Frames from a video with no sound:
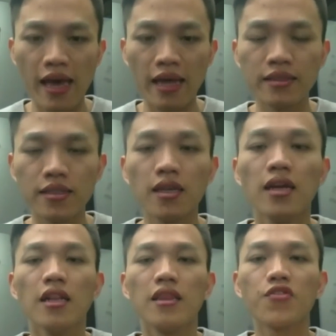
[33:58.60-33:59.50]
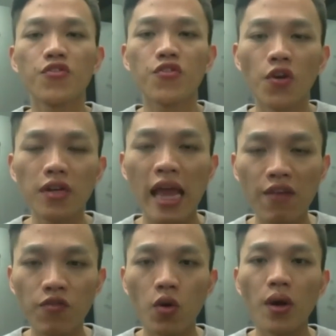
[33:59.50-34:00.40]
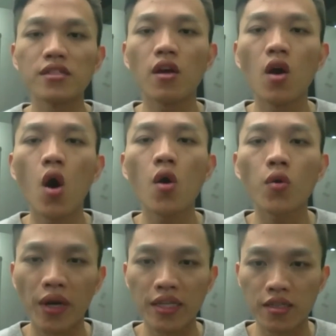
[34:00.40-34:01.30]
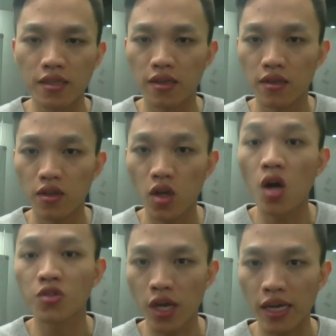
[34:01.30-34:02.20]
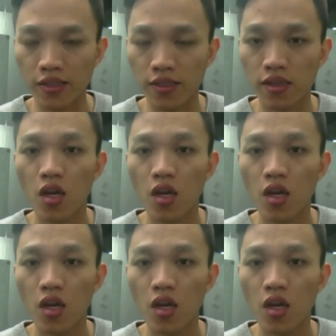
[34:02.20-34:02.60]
And the third level is the concrete contracts,